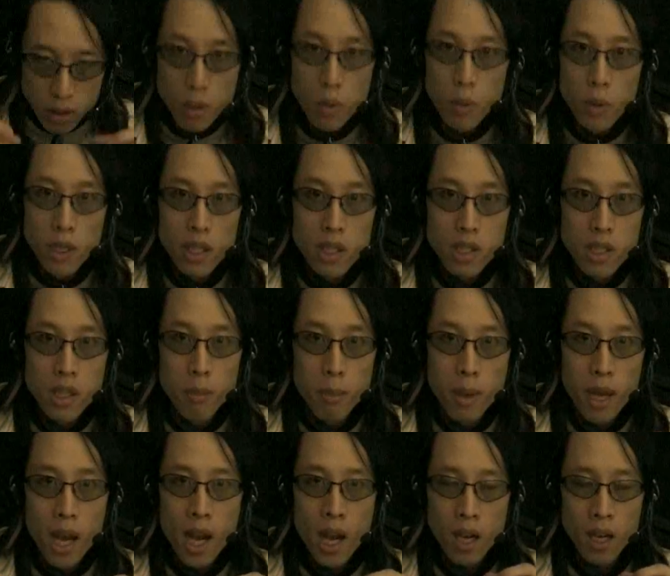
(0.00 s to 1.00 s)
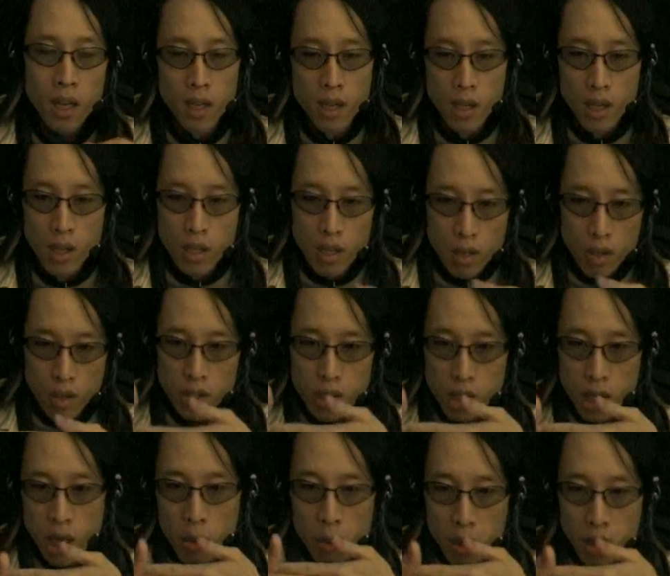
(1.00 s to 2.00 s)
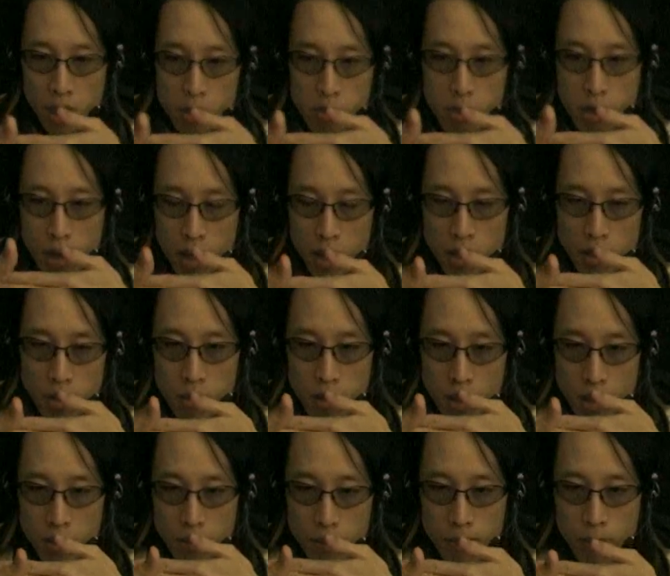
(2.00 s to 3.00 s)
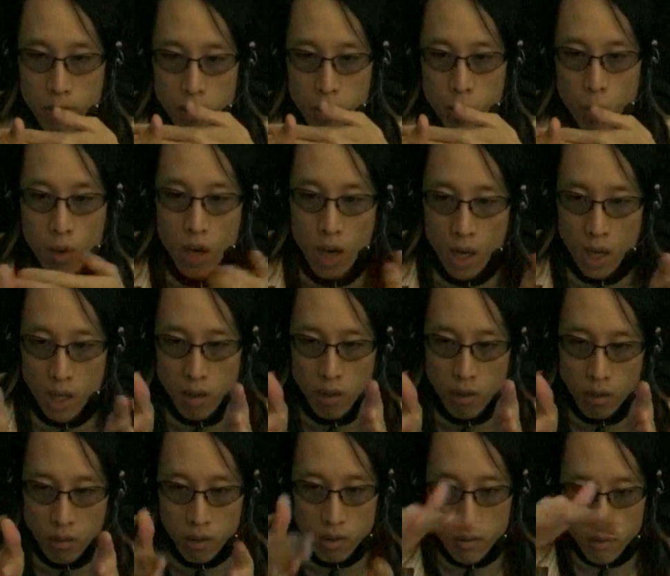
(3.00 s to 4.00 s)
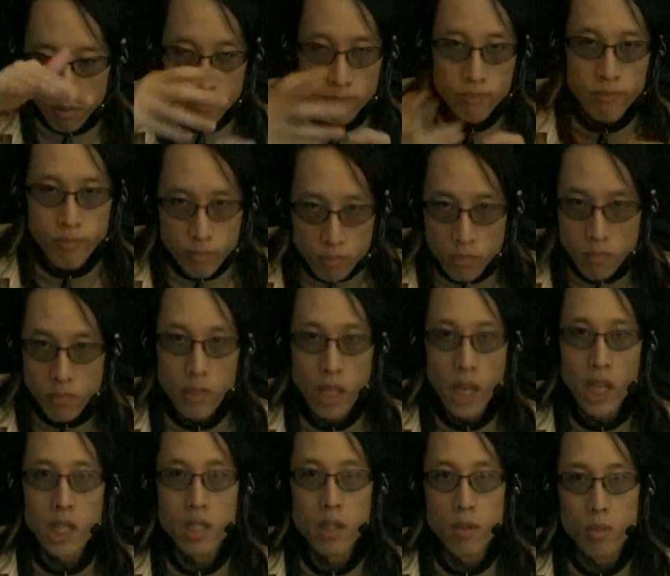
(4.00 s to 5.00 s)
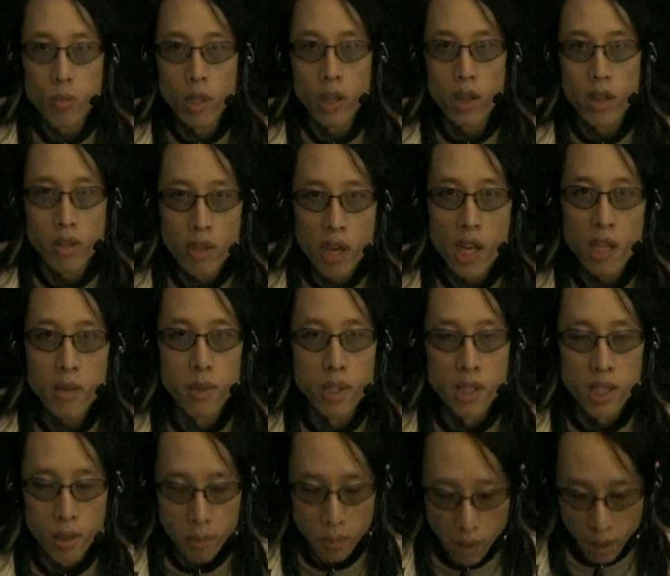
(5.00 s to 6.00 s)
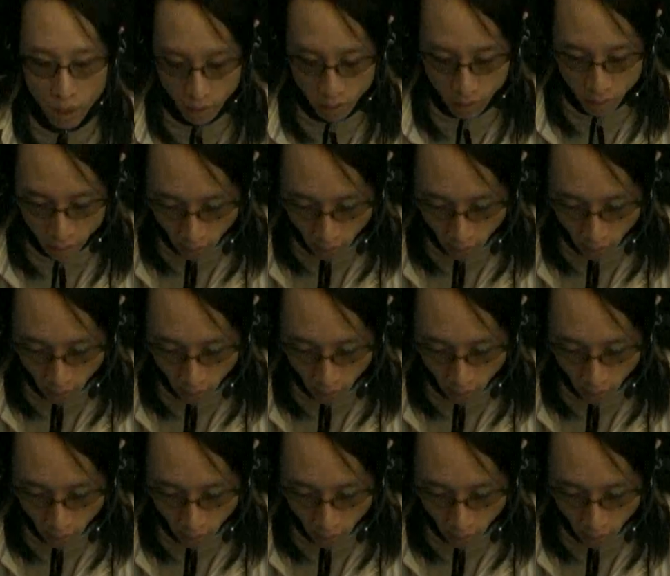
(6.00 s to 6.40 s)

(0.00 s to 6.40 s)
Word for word: in the front two wheels in the back you know to say I want it to be this this this wide you know this that's what the draftsmanship